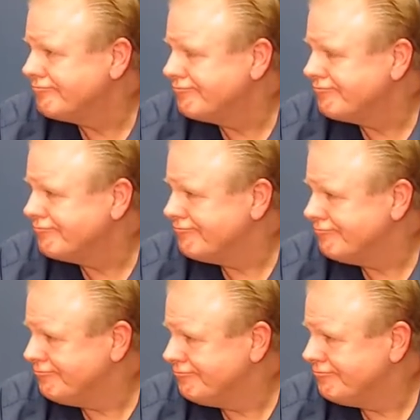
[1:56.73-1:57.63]

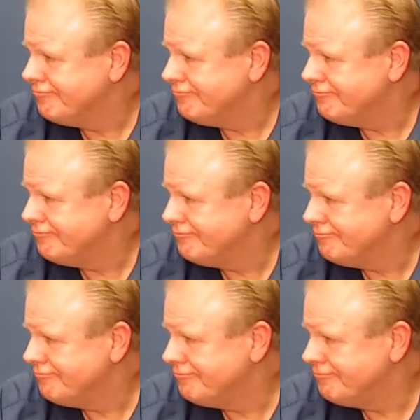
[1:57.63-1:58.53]

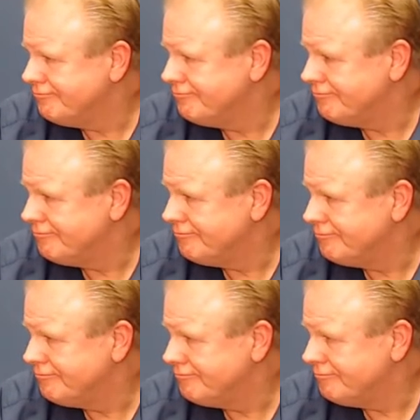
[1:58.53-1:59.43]

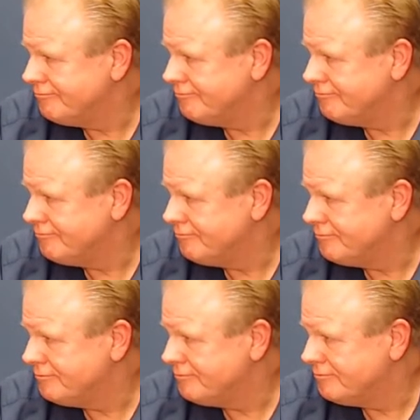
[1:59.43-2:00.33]

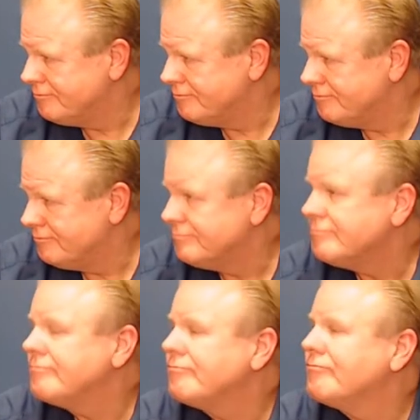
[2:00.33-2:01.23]

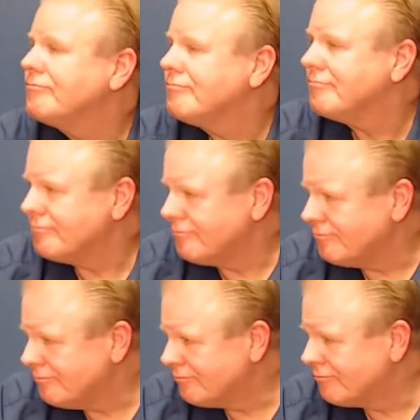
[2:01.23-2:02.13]

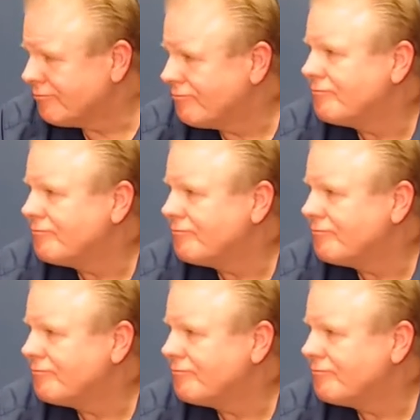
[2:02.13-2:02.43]
No words are spoken by the person on screen.